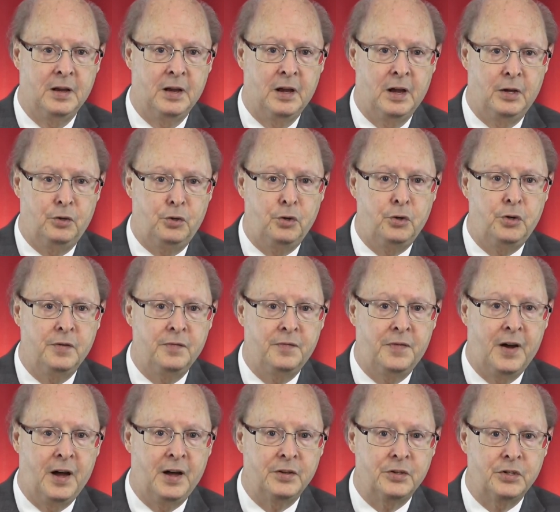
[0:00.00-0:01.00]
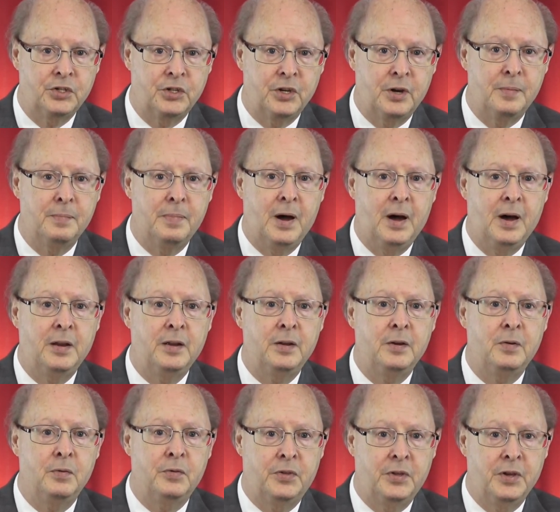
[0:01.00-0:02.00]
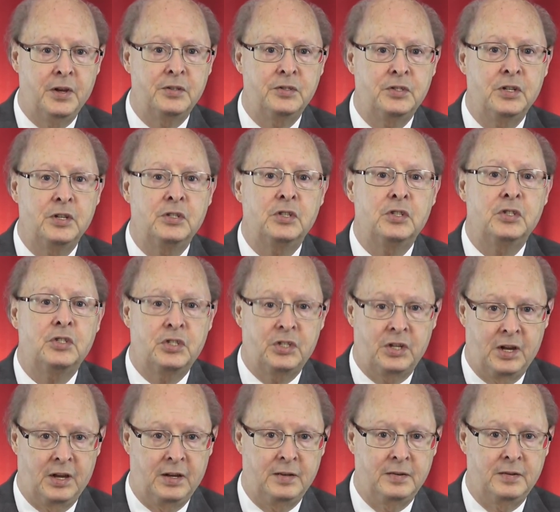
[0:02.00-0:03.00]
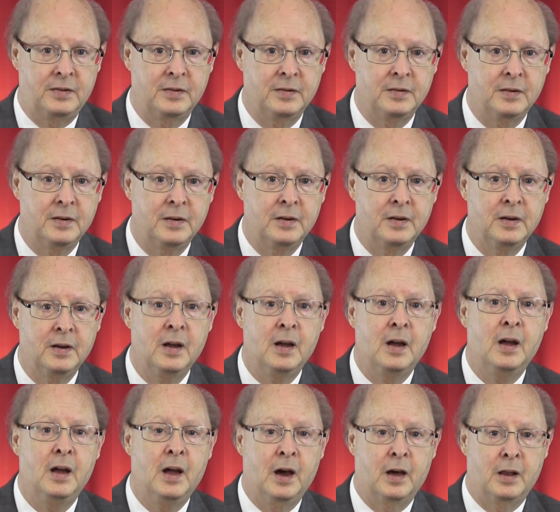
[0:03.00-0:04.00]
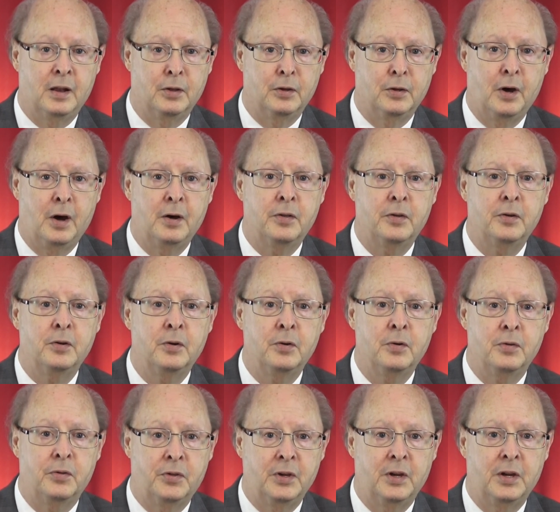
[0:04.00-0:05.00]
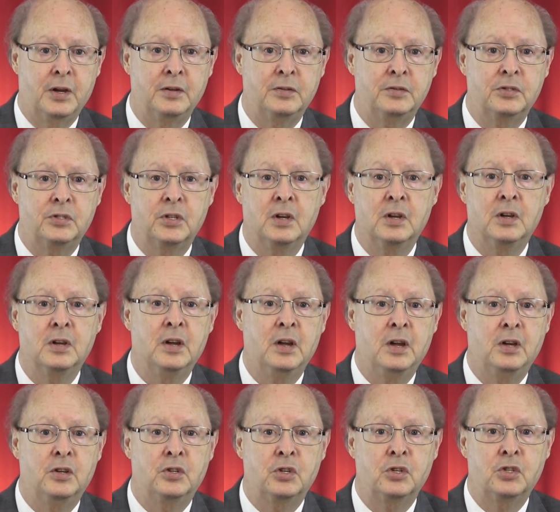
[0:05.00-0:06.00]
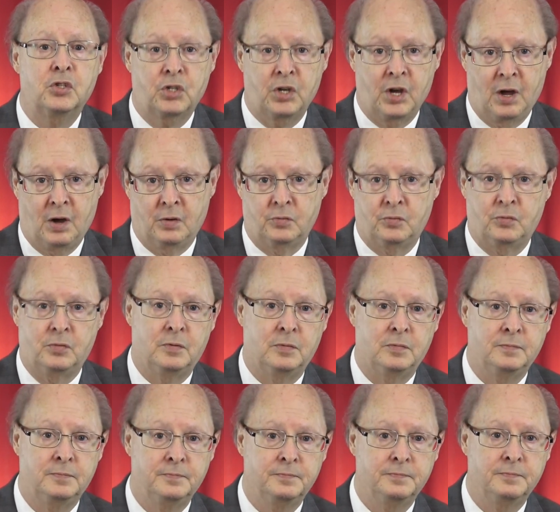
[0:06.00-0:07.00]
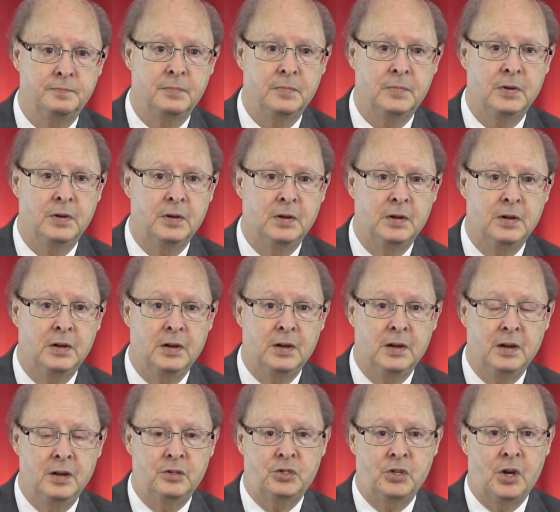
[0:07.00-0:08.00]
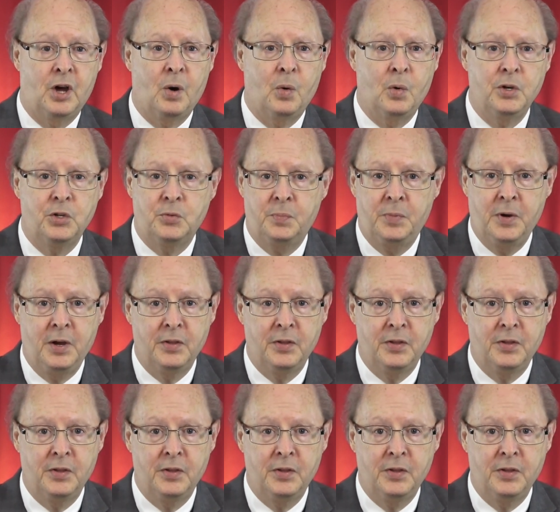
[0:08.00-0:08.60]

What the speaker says: and you can find somebody who thinks he's a saint and another who thinks he's a scoundrel. It's always been